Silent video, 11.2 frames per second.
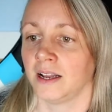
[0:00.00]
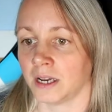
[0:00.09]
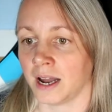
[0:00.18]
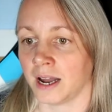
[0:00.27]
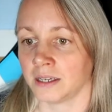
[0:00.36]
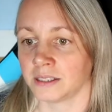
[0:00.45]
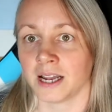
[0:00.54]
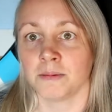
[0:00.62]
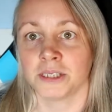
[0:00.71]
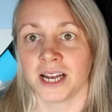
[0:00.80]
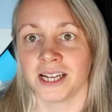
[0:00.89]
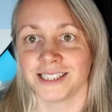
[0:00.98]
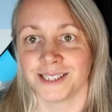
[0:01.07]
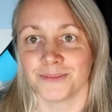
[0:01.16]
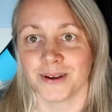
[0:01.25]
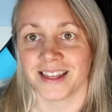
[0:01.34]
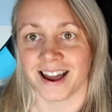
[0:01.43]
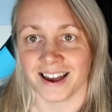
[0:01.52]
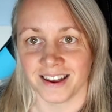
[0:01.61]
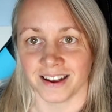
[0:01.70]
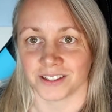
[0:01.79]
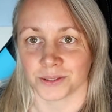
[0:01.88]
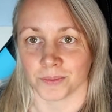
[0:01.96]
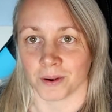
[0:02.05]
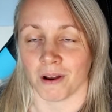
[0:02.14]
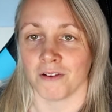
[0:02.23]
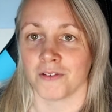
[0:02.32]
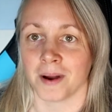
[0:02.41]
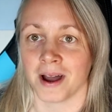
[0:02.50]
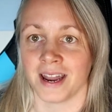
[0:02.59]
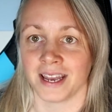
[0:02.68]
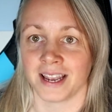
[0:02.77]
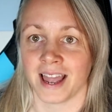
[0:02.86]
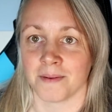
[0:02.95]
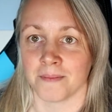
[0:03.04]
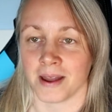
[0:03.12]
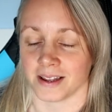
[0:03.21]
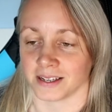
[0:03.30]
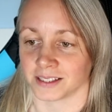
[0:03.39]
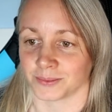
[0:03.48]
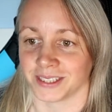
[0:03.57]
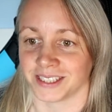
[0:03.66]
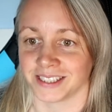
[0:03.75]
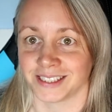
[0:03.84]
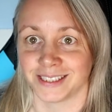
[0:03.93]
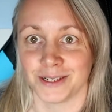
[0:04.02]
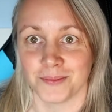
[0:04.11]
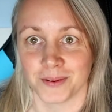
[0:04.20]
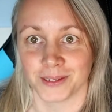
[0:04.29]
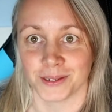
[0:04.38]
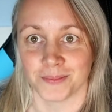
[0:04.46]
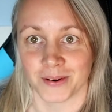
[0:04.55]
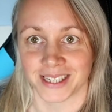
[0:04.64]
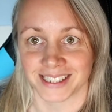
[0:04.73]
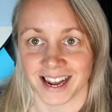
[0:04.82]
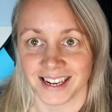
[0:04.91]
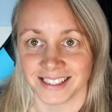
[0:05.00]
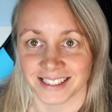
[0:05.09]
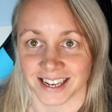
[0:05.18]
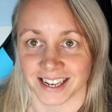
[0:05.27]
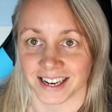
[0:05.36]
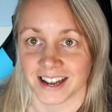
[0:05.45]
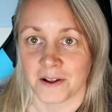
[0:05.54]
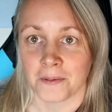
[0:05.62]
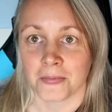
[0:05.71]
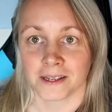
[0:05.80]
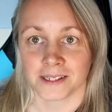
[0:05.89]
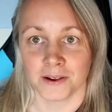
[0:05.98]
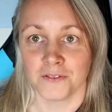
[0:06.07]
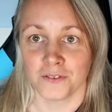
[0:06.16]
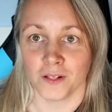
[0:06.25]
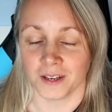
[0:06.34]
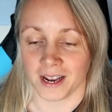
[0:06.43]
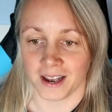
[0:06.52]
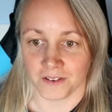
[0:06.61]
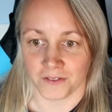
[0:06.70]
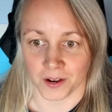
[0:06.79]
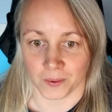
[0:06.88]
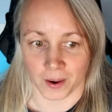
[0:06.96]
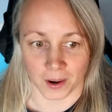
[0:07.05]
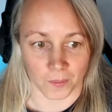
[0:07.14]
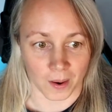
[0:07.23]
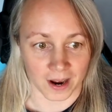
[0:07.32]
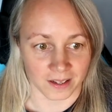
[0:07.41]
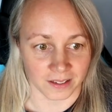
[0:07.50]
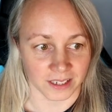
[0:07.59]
And I'm chatting with Hannah tomorrow from Hannah Kate Makes, which is super, super exciting. So I followed Hannah for quite a while.